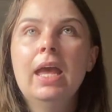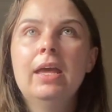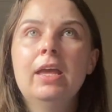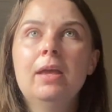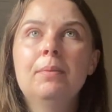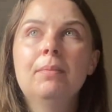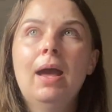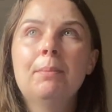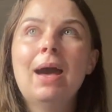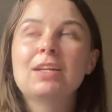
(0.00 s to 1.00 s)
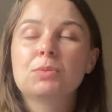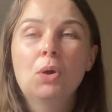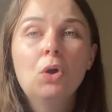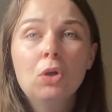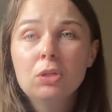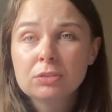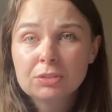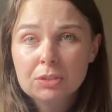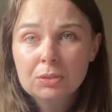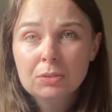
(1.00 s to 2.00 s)
I might do a haul
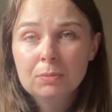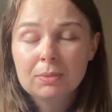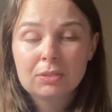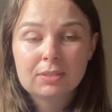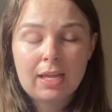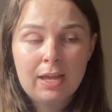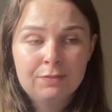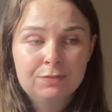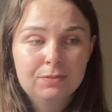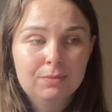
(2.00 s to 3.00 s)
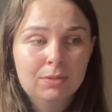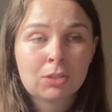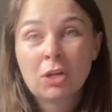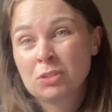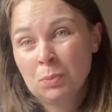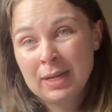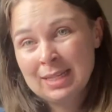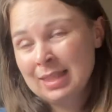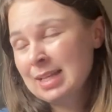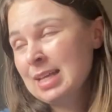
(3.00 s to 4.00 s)
soon, because I've got a
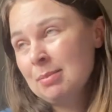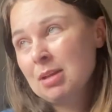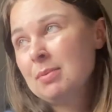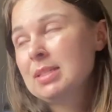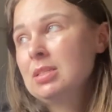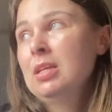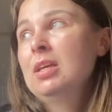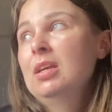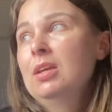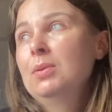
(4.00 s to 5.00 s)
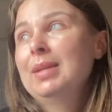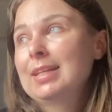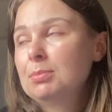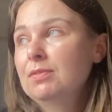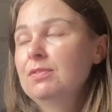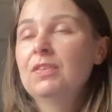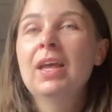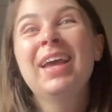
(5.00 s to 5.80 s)
wedding that I'm going to next month.